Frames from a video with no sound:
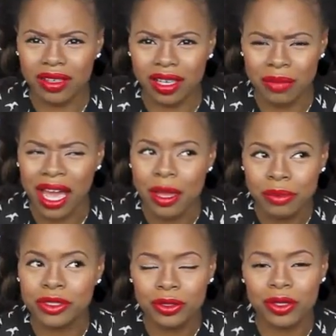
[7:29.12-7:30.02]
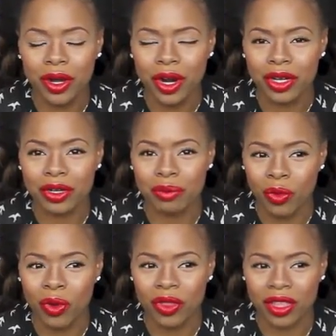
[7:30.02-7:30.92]
My epidural hurt
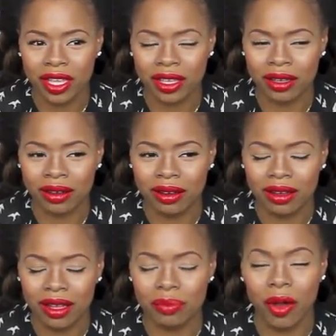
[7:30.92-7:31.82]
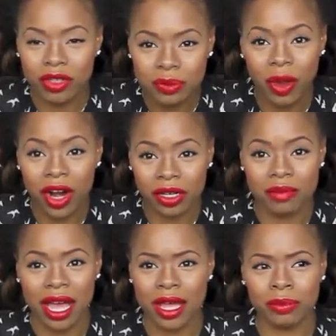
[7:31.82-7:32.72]
more than postpartum.
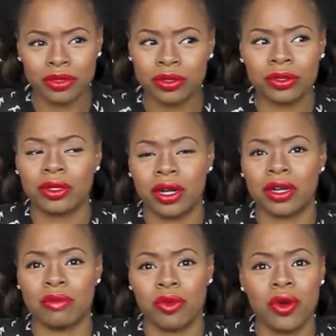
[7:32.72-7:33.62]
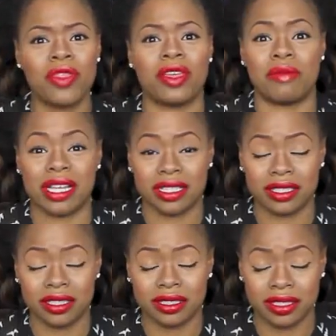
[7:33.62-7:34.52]
My epidural hurt more than my
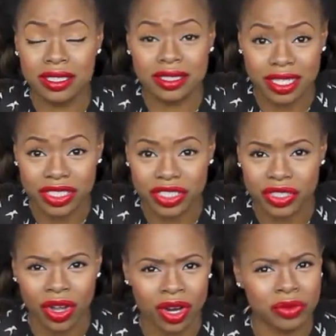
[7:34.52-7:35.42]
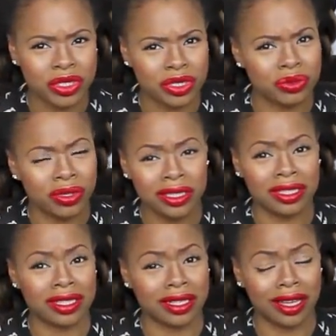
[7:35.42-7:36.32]
C-section scar, which is
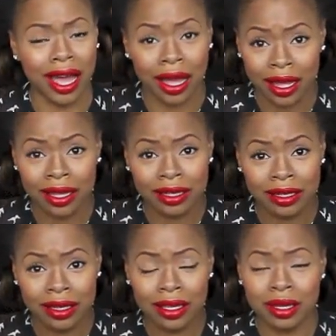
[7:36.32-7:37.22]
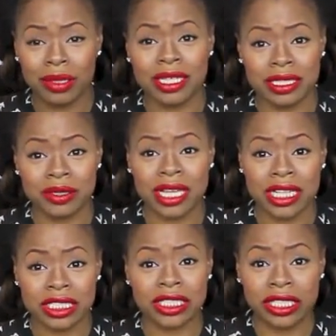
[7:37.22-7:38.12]
really odd because I was
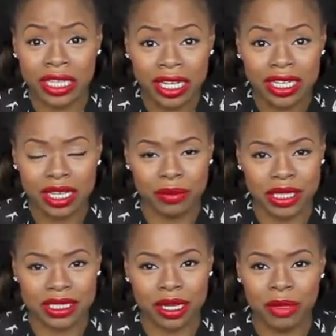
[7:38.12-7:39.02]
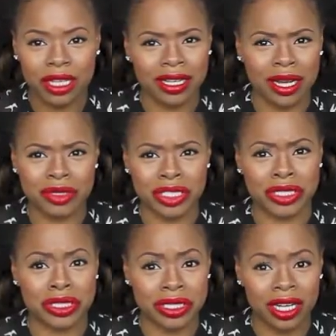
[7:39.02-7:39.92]
actually cut in my stomach and I was
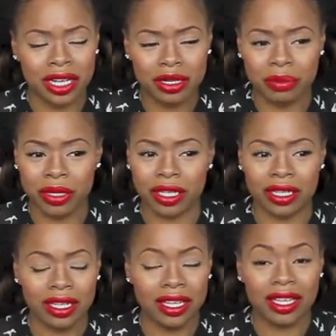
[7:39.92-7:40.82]
just stuck, but